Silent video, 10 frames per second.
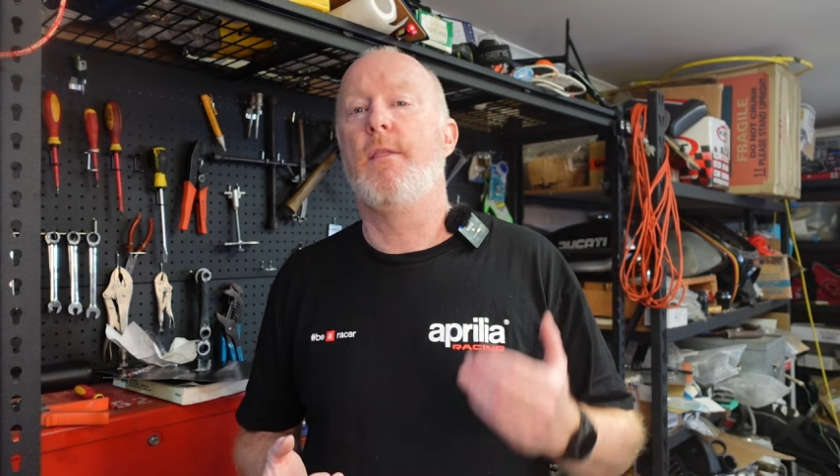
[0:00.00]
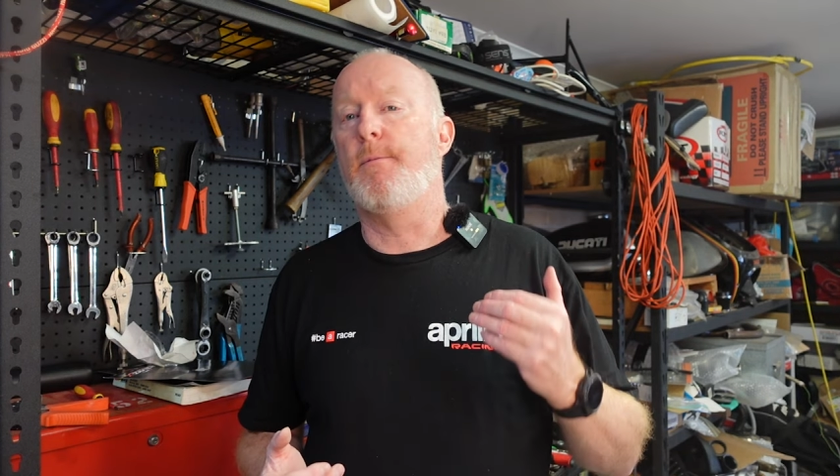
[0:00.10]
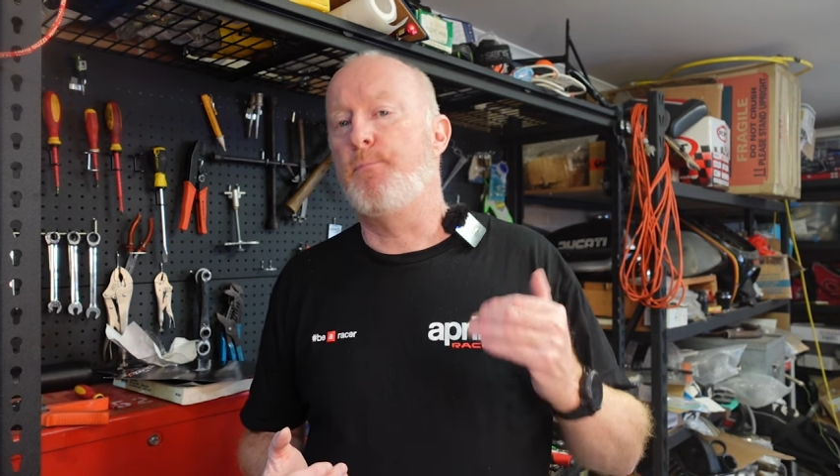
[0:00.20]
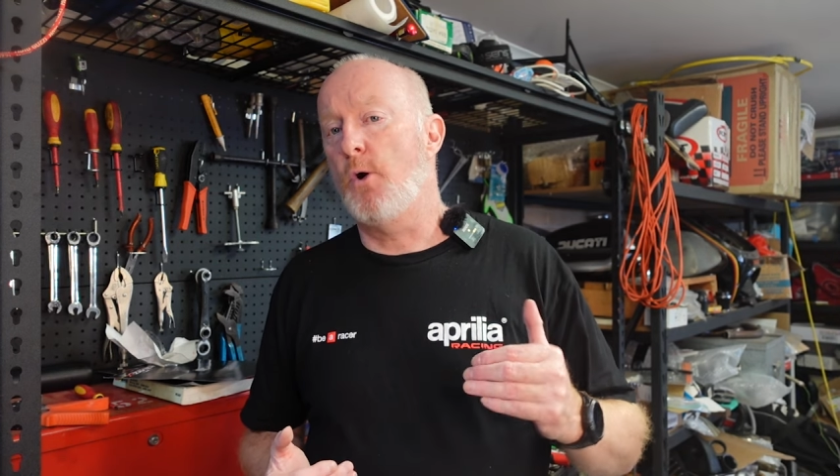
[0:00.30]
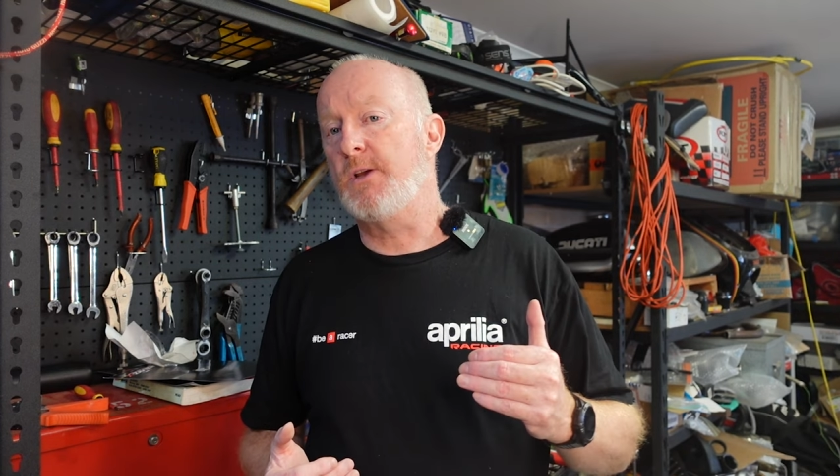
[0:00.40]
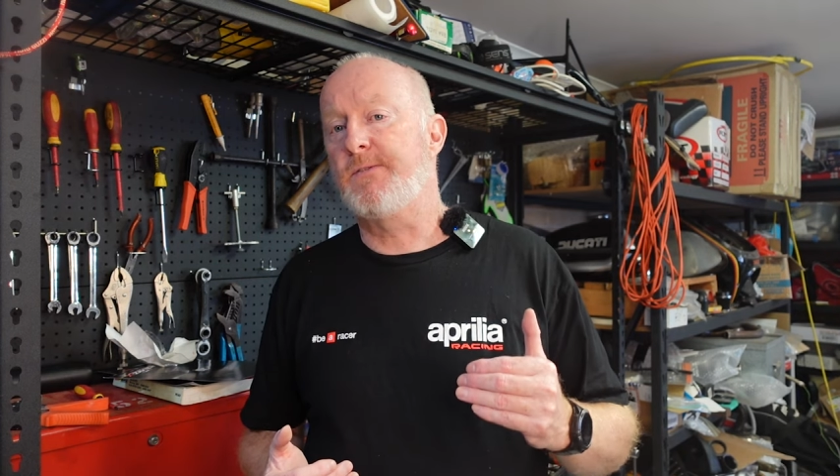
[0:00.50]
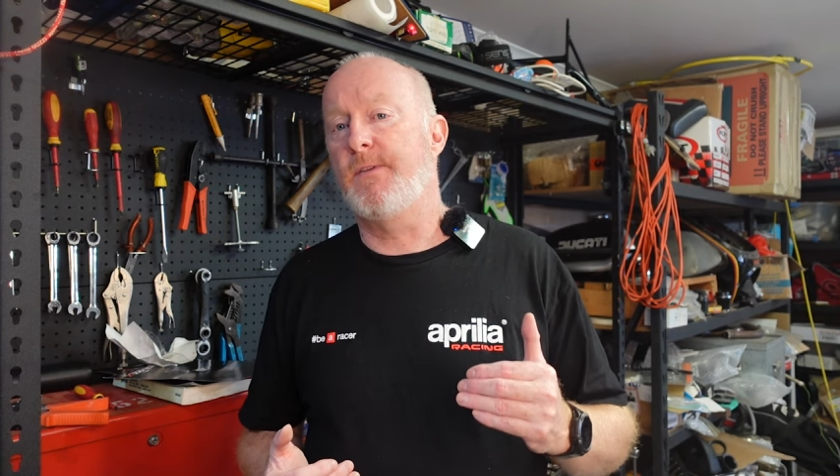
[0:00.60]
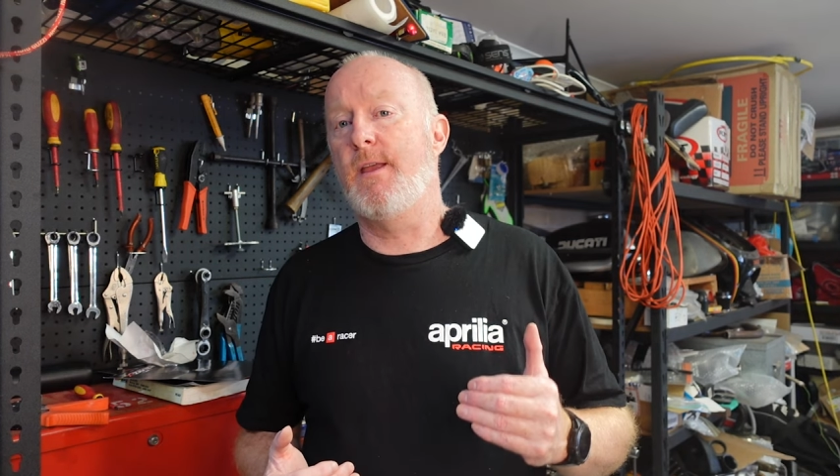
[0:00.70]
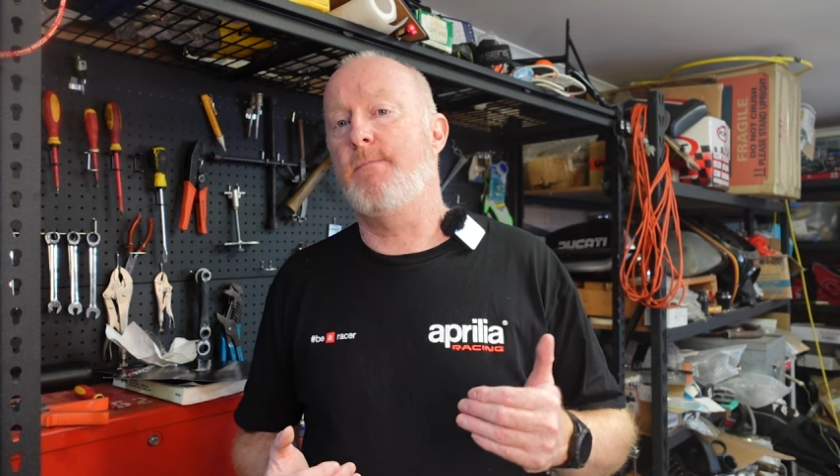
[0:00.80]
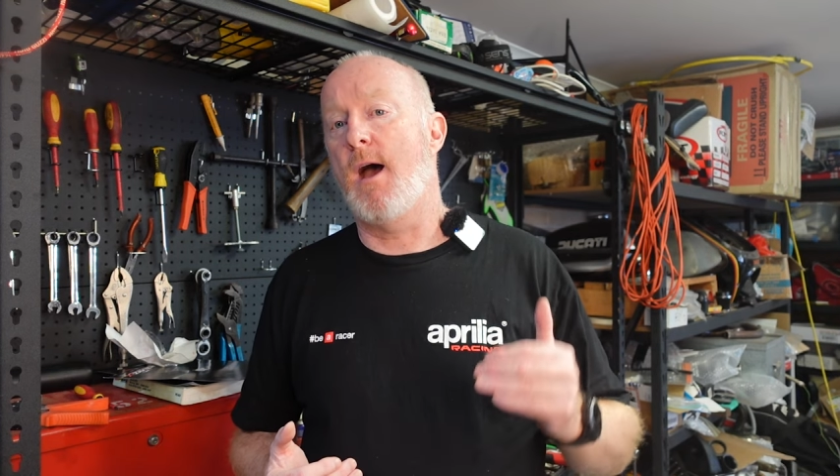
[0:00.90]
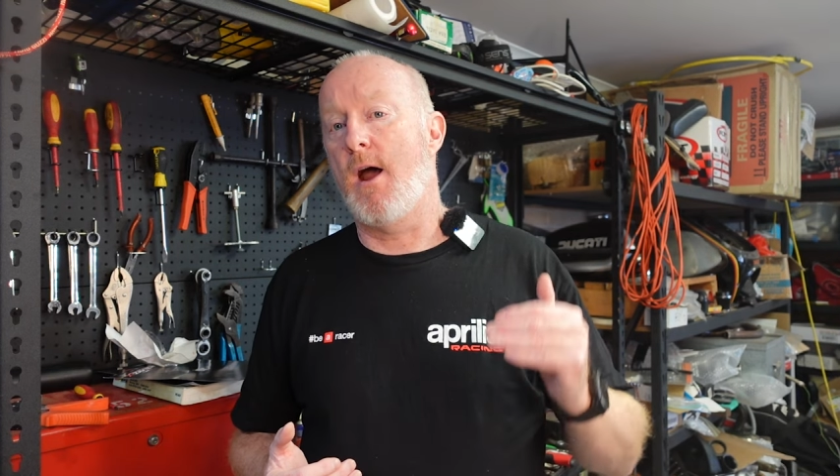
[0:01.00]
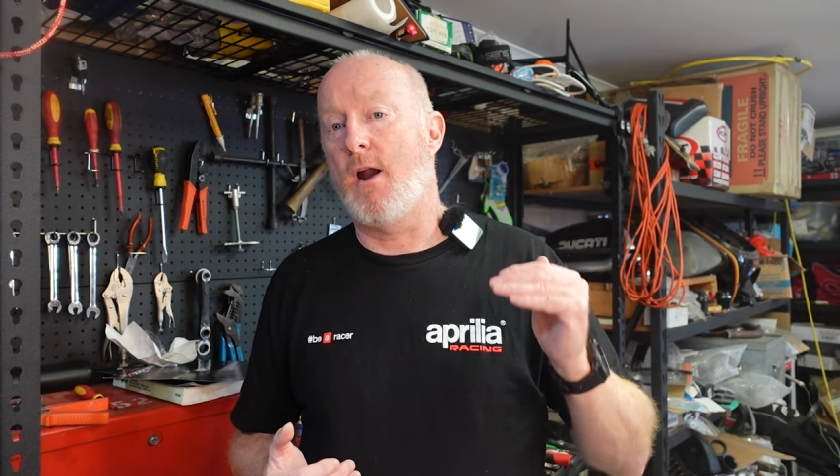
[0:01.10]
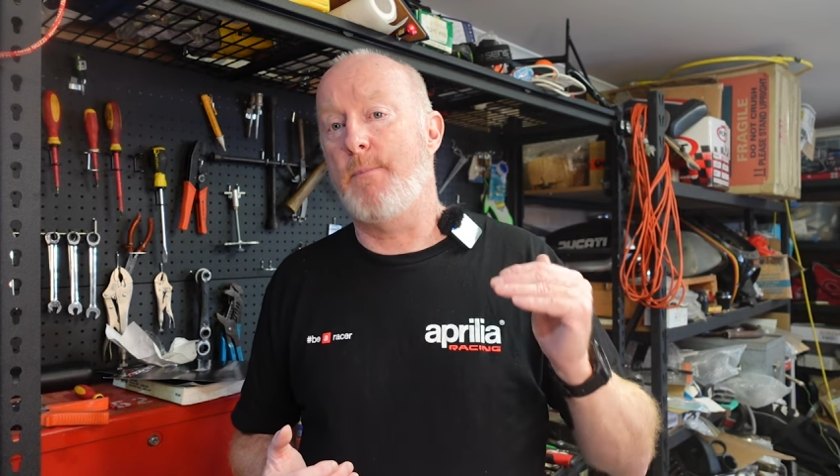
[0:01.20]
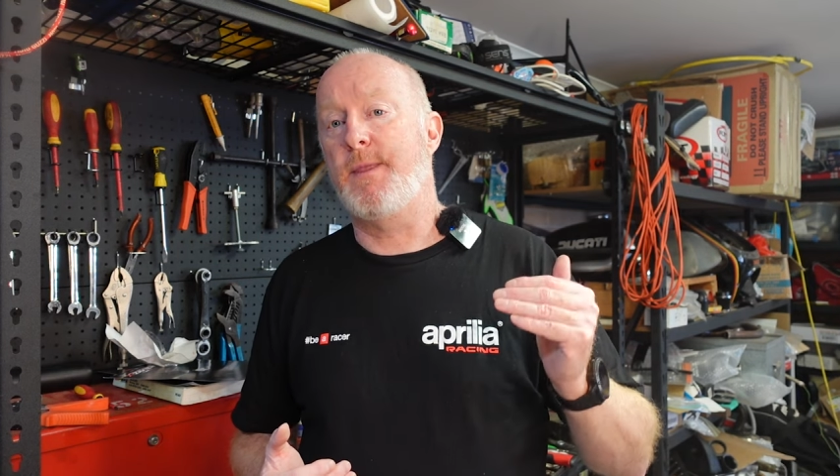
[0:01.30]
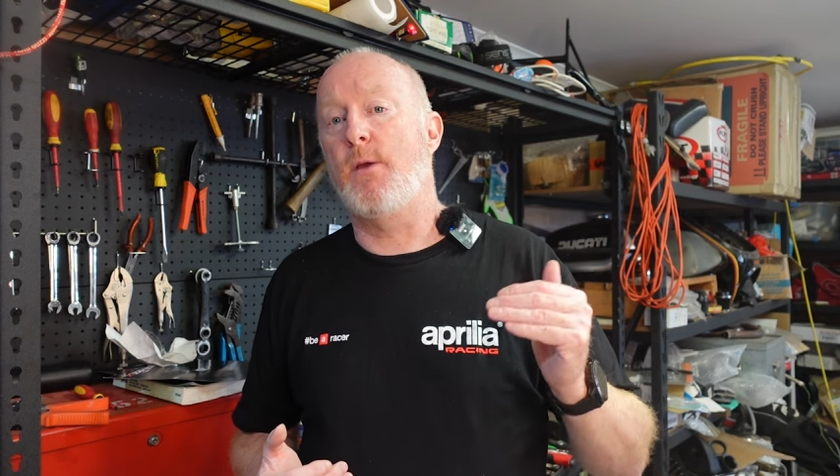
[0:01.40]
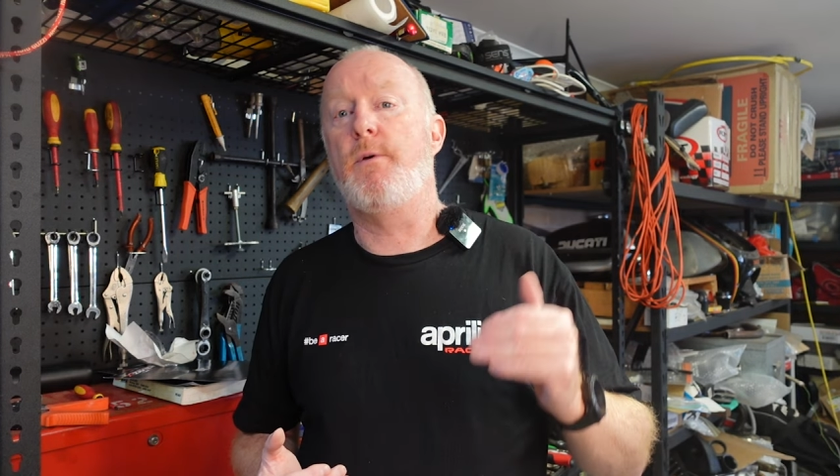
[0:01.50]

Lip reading: the price for them are up there